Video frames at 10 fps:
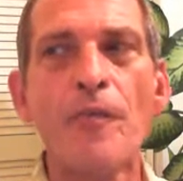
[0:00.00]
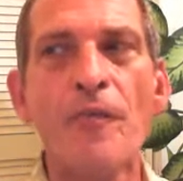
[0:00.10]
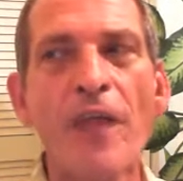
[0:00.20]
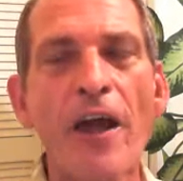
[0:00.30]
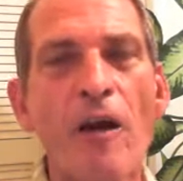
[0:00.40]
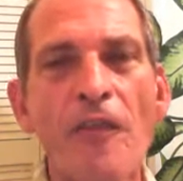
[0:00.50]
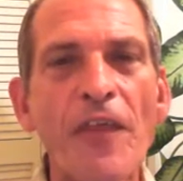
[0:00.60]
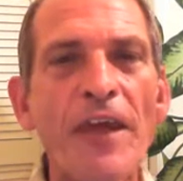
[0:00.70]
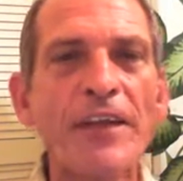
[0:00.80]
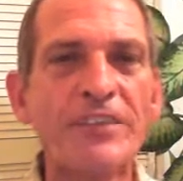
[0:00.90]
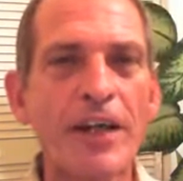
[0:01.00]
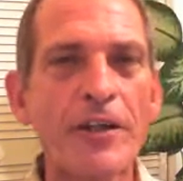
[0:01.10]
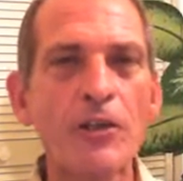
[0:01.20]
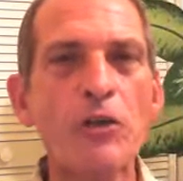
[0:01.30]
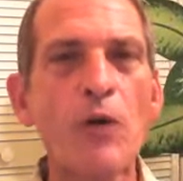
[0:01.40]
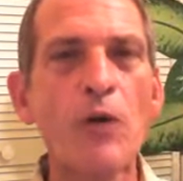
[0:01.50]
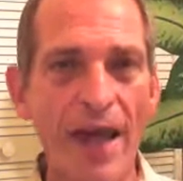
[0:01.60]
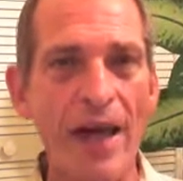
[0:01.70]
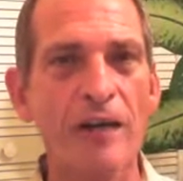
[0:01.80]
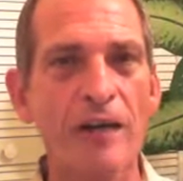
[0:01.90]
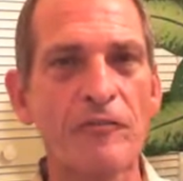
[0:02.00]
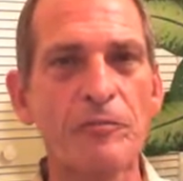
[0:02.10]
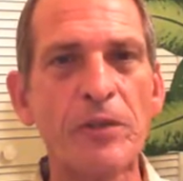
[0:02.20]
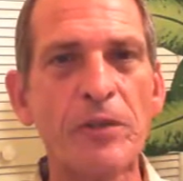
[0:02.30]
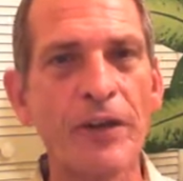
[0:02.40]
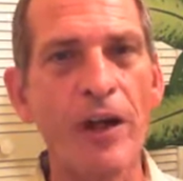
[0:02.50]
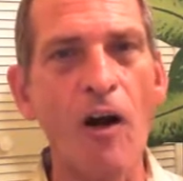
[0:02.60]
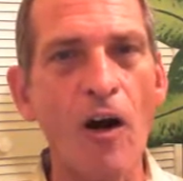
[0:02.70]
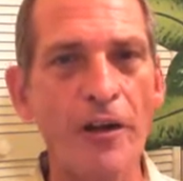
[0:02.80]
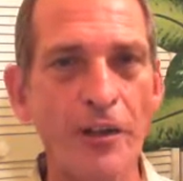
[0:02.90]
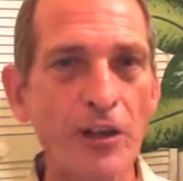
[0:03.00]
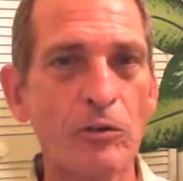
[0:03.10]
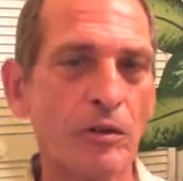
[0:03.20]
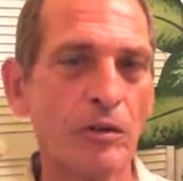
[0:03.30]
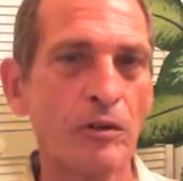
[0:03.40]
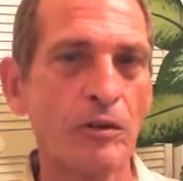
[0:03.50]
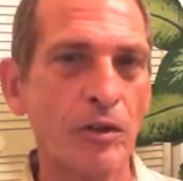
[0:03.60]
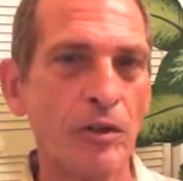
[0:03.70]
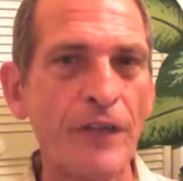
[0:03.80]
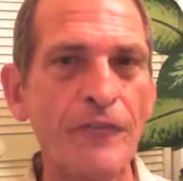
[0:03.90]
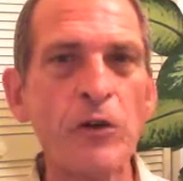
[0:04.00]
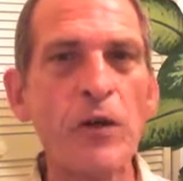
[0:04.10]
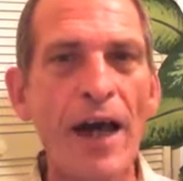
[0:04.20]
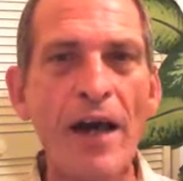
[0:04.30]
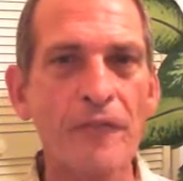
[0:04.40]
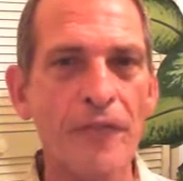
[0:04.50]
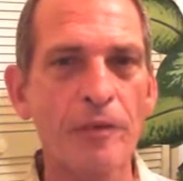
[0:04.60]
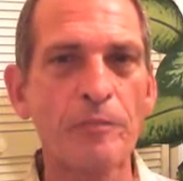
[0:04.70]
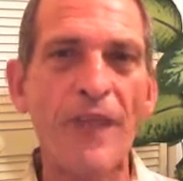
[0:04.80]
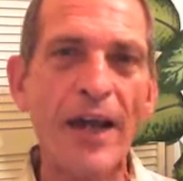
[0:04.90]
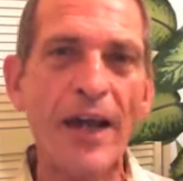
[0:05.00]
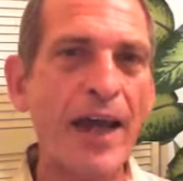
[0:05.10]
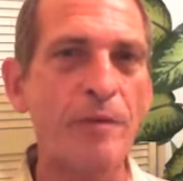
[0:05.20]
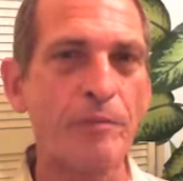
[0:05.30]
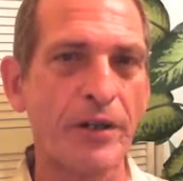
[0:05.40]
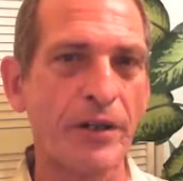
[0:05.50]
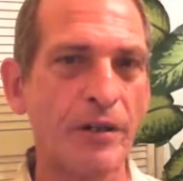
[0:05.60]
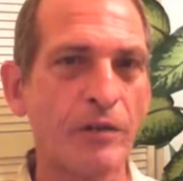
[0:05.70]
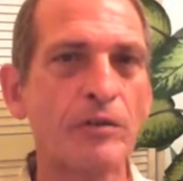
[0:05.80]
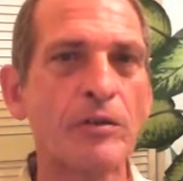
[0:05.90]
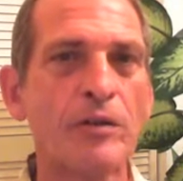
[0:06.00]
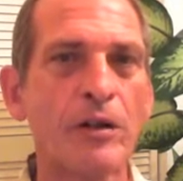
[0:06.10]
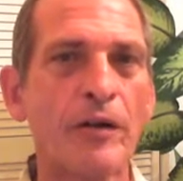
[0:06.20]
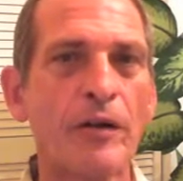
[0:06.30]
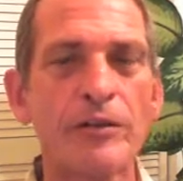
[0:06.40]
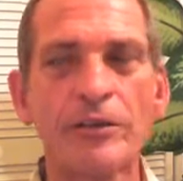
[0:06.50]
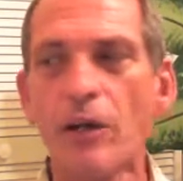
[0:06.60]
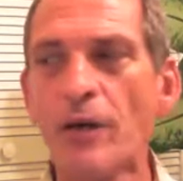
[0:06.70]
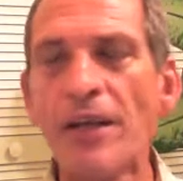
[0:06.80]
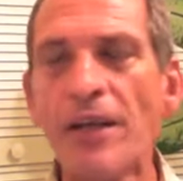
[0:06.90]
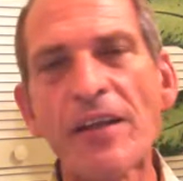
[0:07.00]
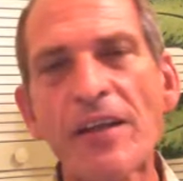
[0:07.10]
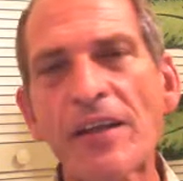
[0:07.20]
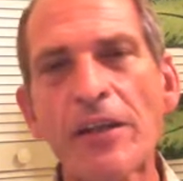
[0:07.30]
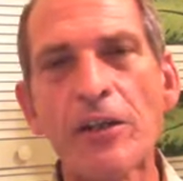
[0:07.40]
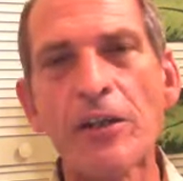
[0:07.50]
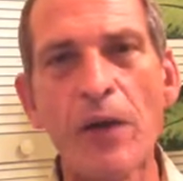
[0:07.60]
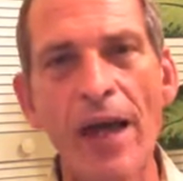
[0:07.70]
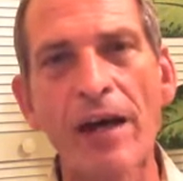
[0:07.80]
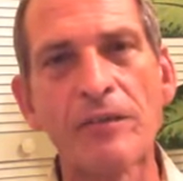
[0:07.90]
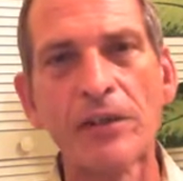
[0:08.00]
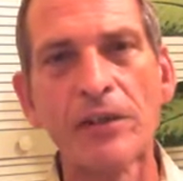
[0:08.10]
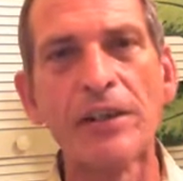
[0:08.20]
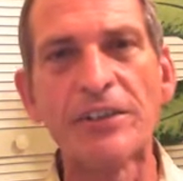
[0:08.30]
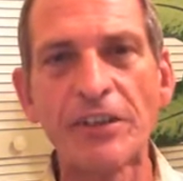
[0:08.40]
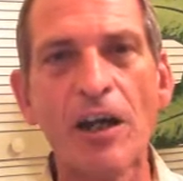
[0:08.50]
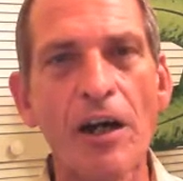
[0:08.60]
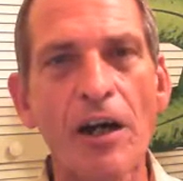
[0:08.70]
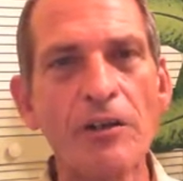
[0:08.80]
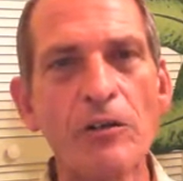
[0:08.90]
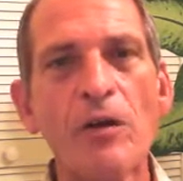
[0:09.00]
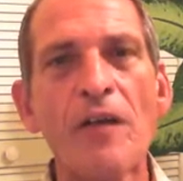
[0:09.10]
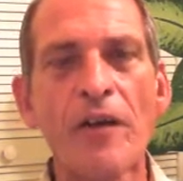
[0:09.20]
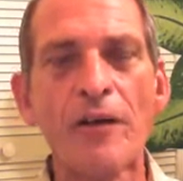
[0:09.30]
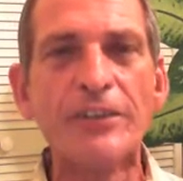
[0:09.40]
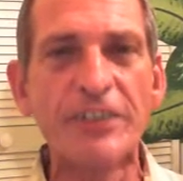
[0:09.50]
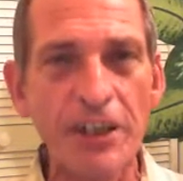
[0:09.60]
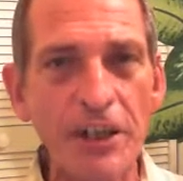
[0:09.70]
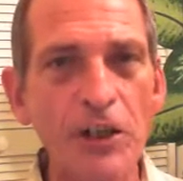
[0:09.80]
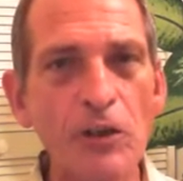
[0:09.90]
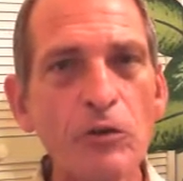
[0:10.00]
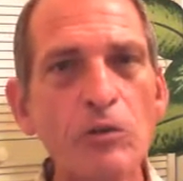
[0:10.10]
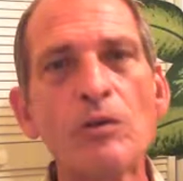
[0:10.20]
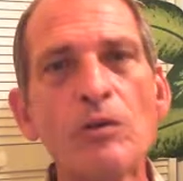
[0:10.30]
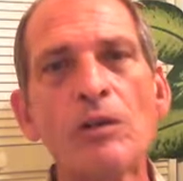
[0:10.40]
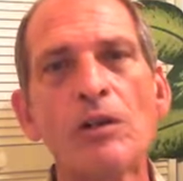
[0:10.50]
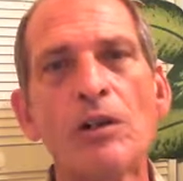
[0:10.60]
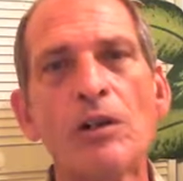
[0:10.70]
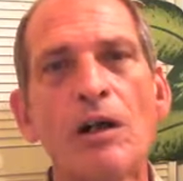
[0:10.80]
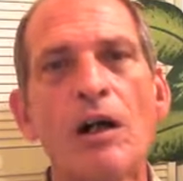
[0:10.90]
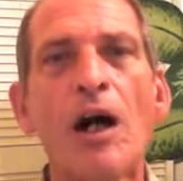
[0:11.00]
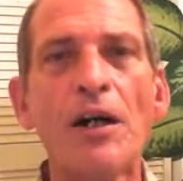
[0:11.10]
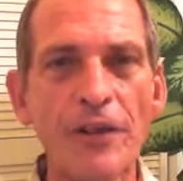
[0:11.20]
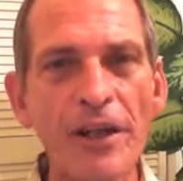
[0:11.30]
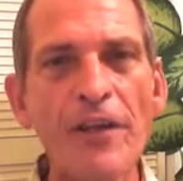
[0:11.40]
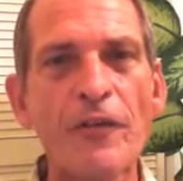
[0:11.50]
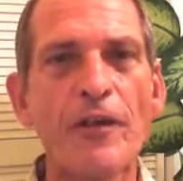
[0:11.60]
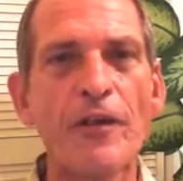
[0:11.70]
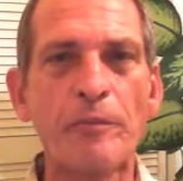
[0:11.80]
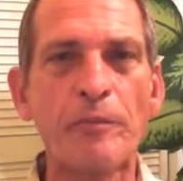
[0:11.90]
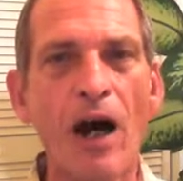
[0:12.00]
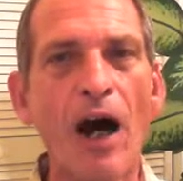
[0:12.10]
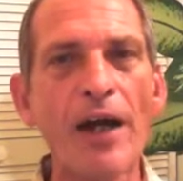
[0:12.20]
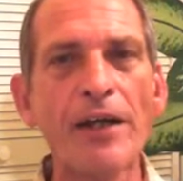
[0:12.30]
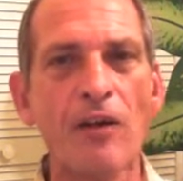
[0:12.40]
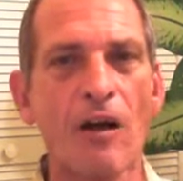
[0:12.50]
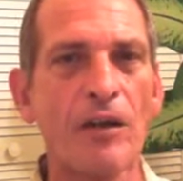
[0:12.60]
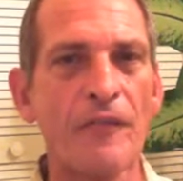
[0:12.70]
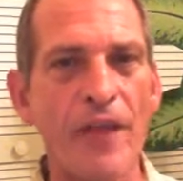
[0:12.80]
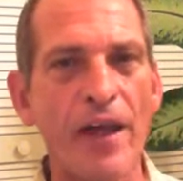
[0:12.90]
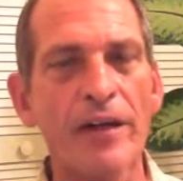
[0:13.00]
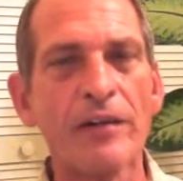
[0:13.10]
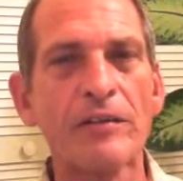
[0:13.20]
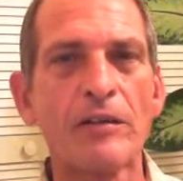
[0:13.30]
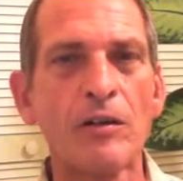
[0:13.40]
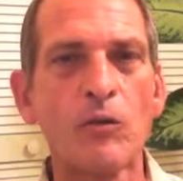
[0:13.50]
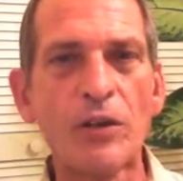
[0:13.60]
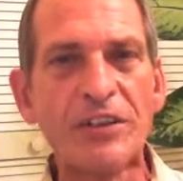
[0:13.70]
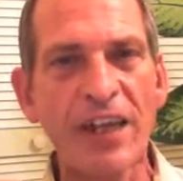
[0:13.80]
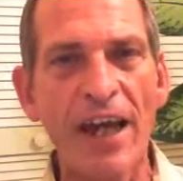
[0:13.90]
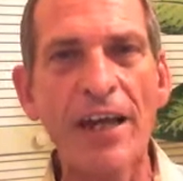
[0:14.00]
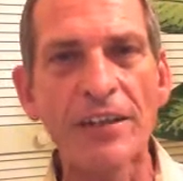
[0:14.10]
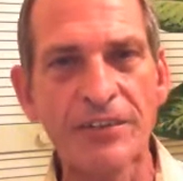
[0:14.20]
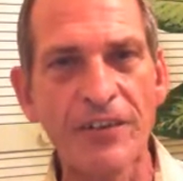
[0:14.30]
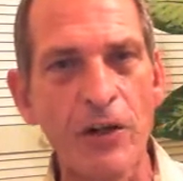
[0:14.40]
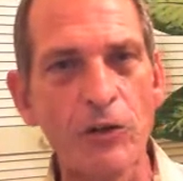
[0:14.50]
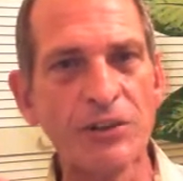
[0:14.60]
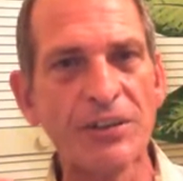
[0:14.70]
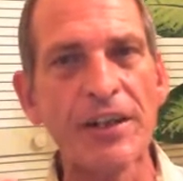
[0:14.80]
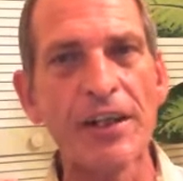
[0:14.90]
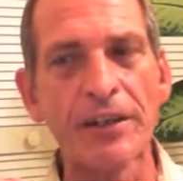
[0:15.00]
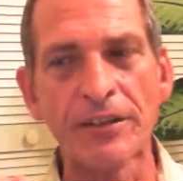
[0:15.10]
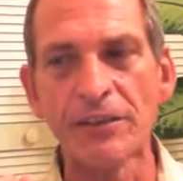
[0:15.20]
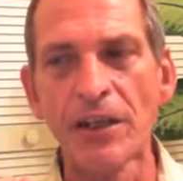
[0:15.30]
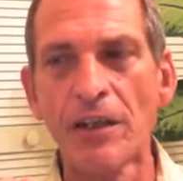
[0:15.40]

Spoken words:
They are things that you have, but they aren't you. If you have them, they can't be you. So anything that you have is not you. There is a you underneath and behind all of that, which has those things.